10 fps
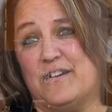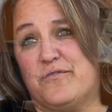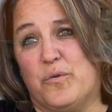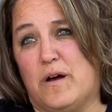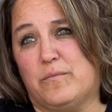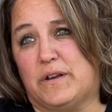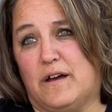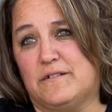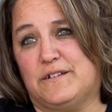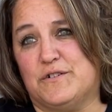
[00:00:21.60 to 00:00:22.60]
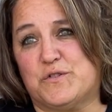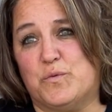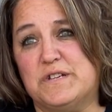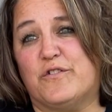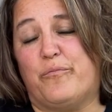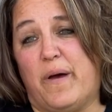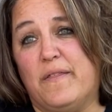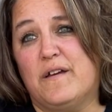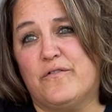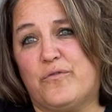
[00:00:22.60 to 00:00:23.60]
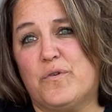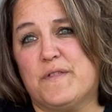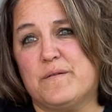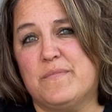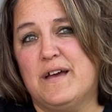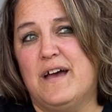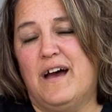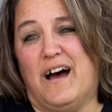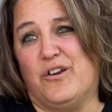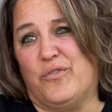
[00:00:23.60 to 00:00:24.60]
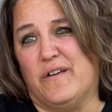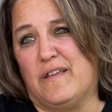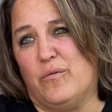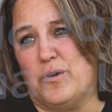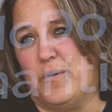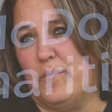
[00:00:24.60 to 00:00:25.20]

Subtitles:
if the Ronald McDonald House wouldn't have been there for them, I don't think that would have been